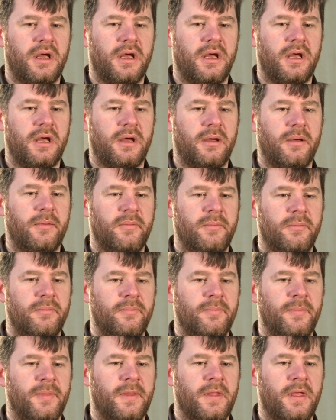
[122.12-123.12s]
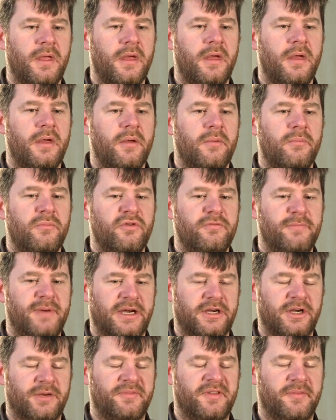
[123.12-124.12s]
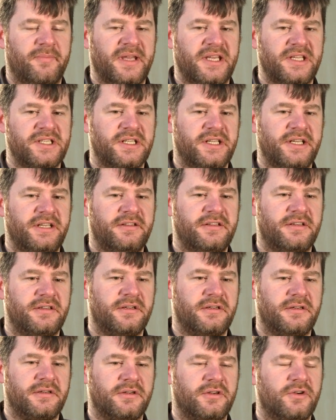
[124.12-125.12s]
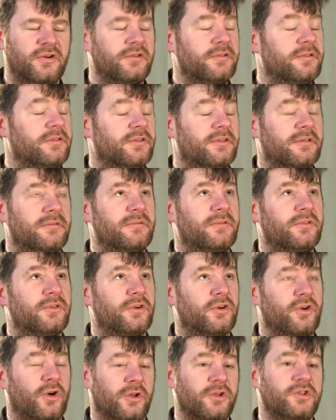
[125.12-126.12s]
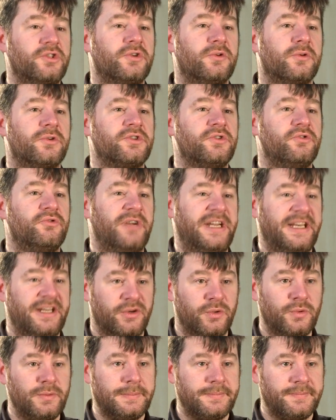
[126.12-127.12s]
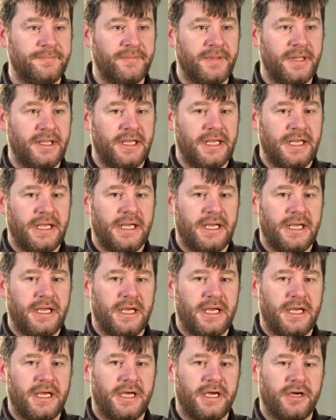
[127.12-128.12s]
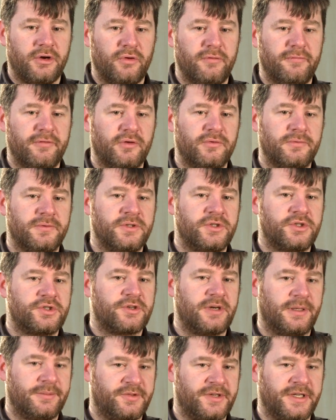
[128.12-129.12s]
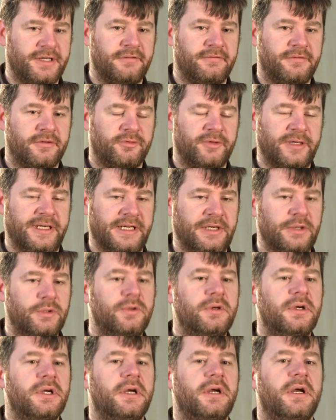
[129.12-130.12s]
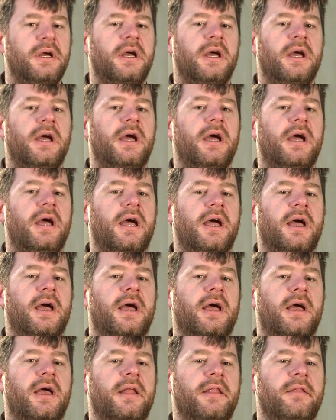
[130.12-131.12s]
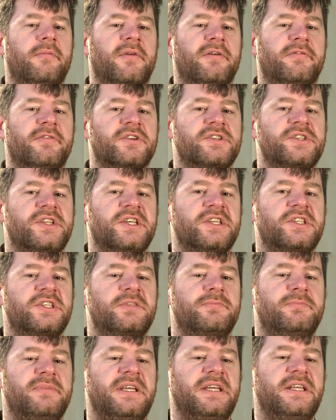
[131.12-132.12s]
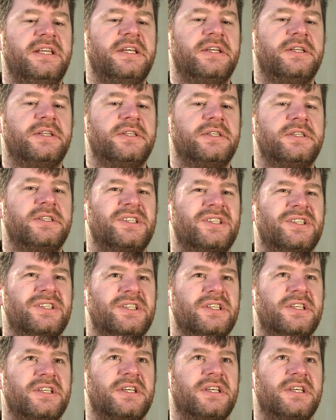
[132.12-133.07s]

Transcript: Um, Moved back up to Paisley to do a college course in radio. I got involved in script writing for radio. And my first experience